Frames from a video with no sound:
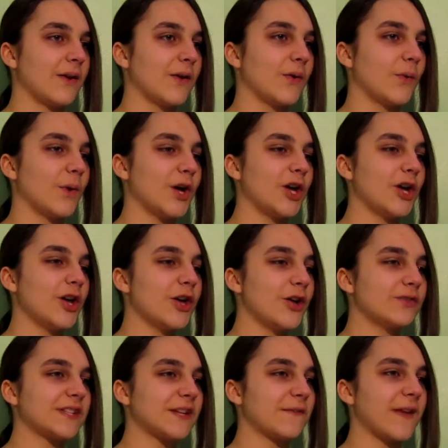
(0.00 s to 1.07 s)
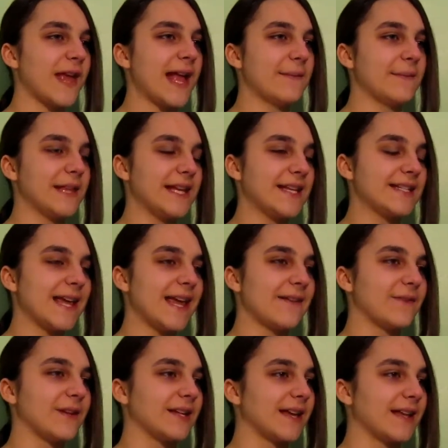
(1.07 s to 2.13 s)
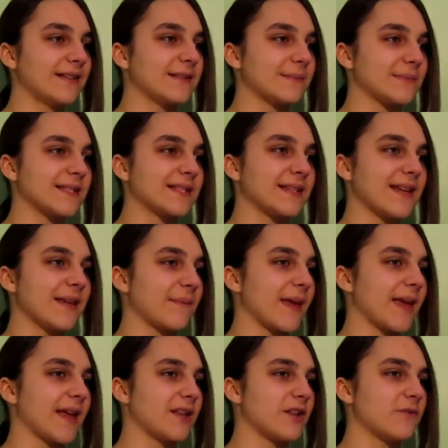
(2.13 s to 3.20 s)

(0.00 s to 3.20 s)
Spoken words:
Woo! The family! David, get some sleep, man.